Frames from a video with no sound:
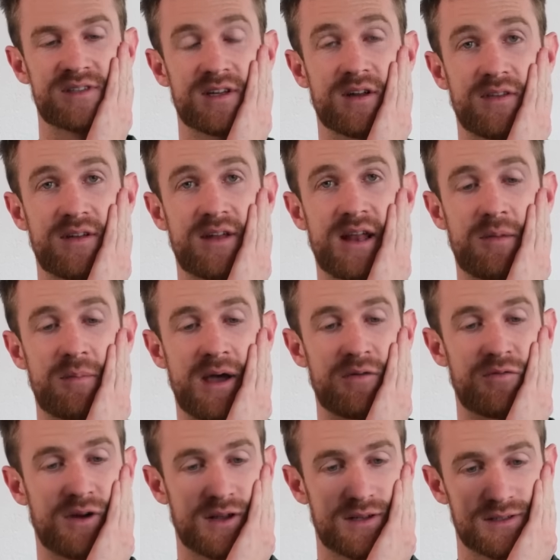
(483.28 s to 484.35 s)
it on the Daily
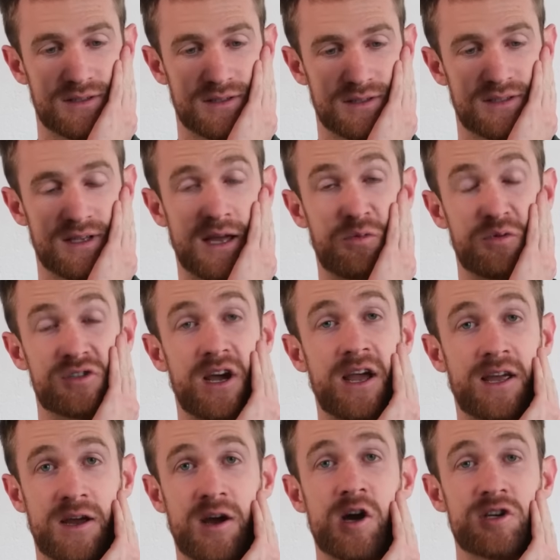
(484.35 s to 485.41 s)
Maverick's site, which I
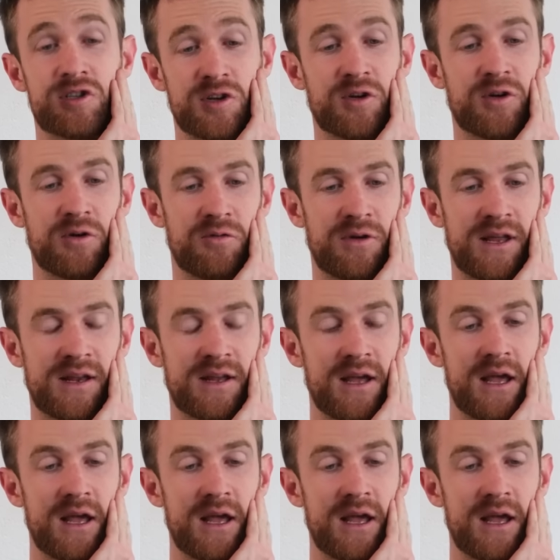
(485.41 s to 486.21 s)
encourage you to go read.